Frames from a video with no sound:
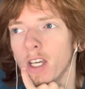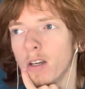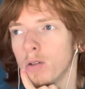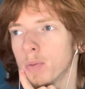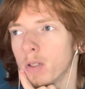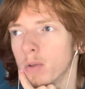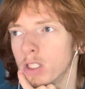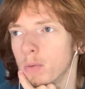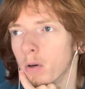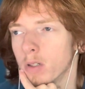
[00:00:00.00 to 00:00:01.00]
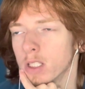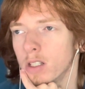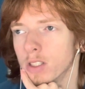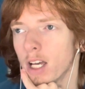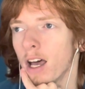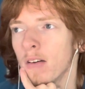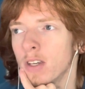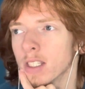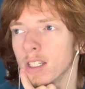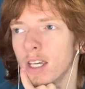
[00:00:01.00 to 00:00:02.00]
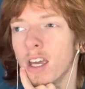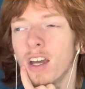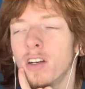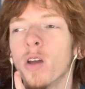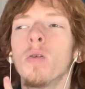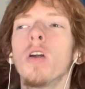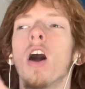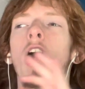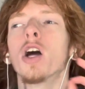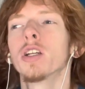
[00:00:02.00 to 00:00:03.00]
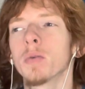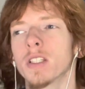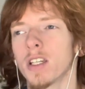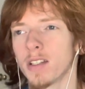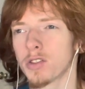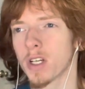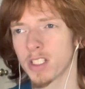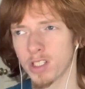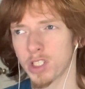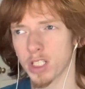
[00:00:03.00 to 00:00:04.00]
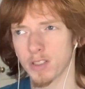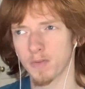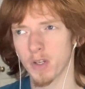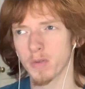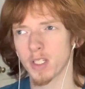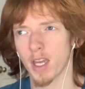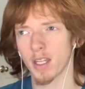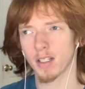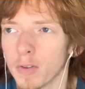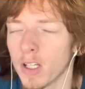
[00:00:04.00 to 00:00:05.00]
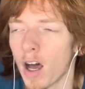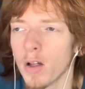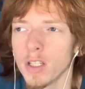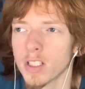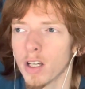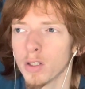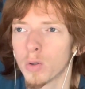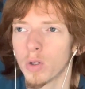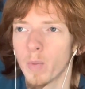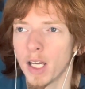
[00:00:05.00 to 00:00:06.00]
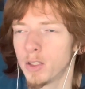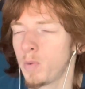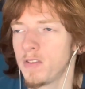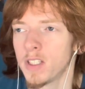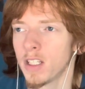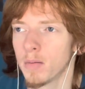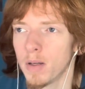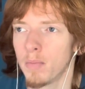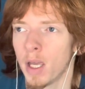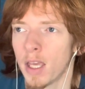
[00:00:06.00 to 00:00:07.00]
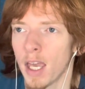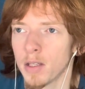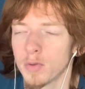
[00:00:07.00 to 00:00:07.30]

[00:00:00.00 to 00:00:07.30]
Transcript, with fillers: Eagles, put them in Super Bowl contenders, obviously don't 100% trust in Justin Fields yet, but all these other quarterbacks, we've seen them in big games.